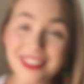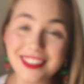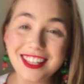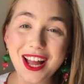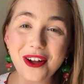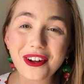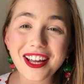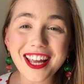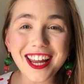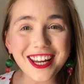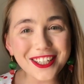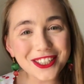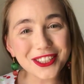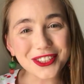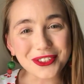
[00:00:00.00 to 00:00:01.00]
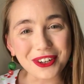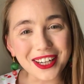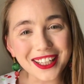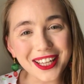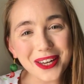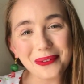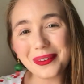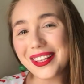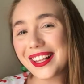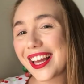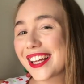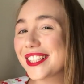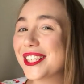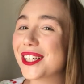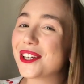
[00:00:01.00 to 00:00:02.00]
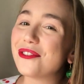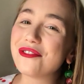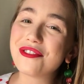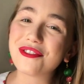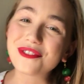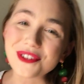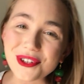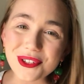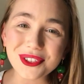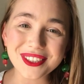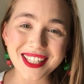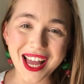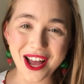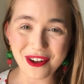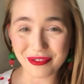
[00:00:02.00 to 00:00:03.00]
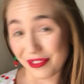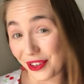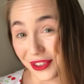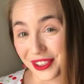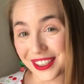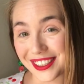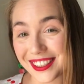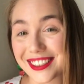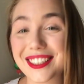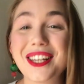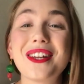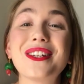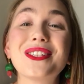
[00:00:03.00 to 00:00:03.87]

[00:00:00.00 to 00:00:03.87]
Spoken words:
Now, in Australia, we like to confuse our voters.